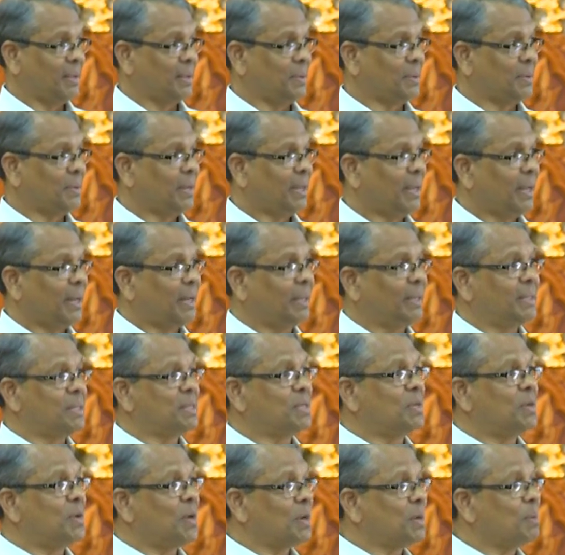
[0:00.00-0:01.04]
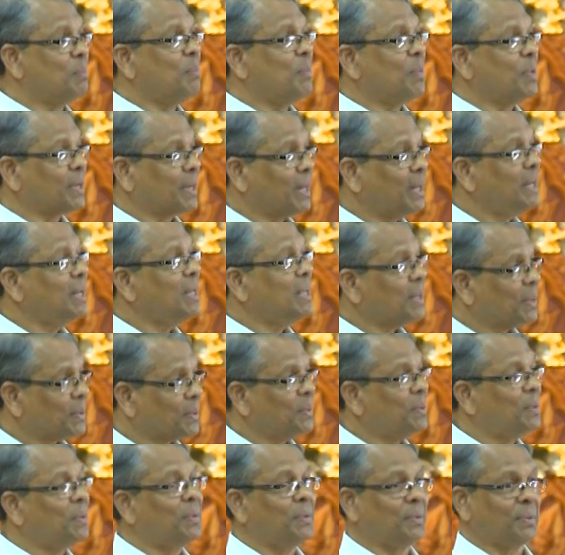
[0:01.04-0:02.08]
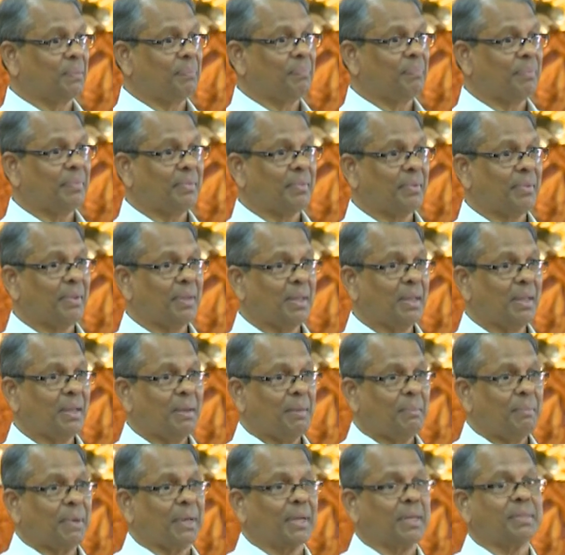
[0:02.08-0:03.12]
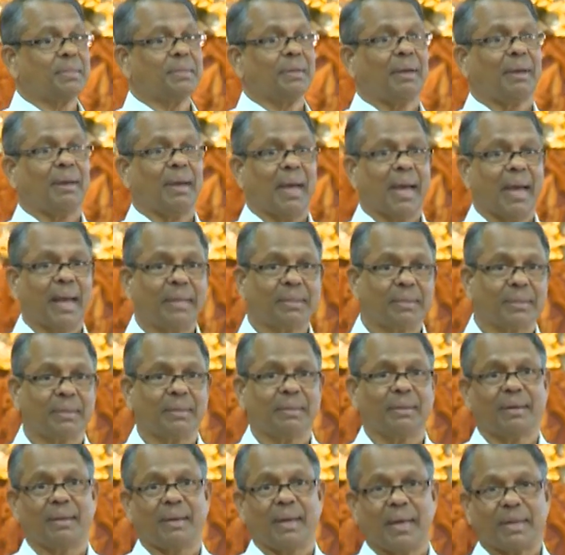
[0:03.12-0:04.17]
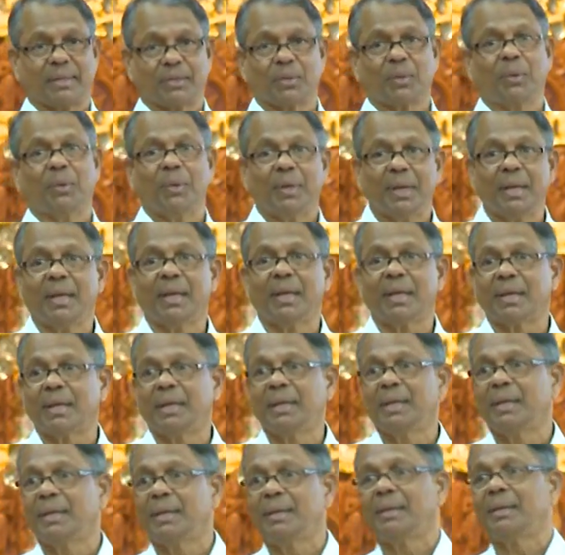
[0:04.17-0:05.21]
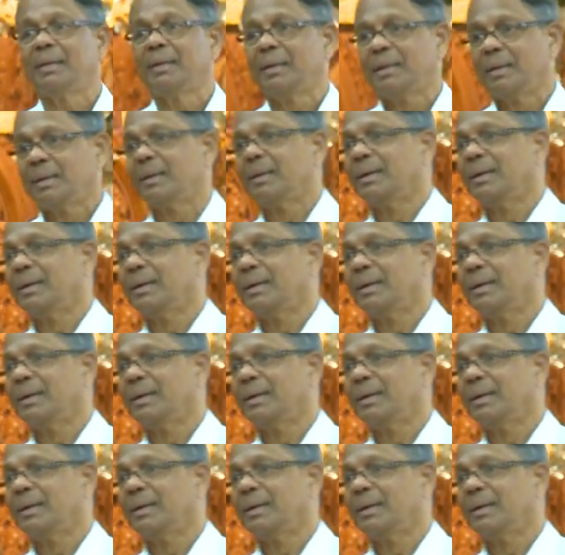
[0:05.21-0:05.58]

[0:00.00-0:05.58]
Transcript: You know, it is not morally wrong because as ordinary